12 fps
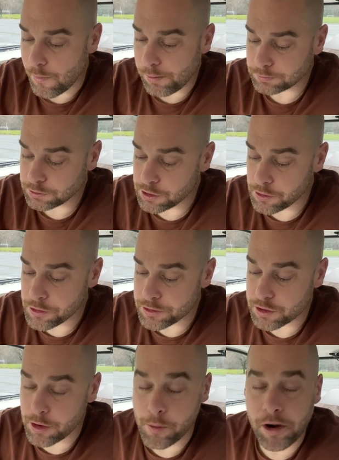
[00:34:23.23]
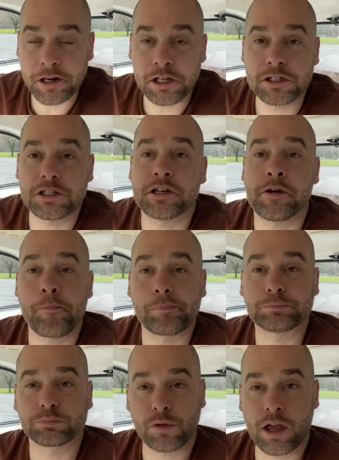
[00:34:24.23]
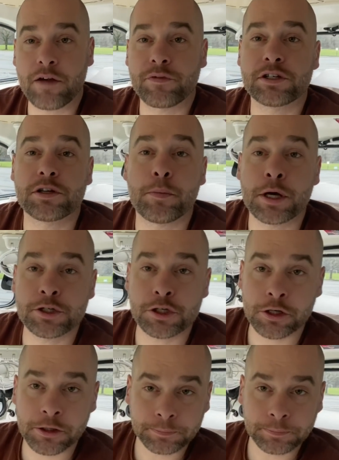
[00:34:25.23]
you know, you start running into having dementia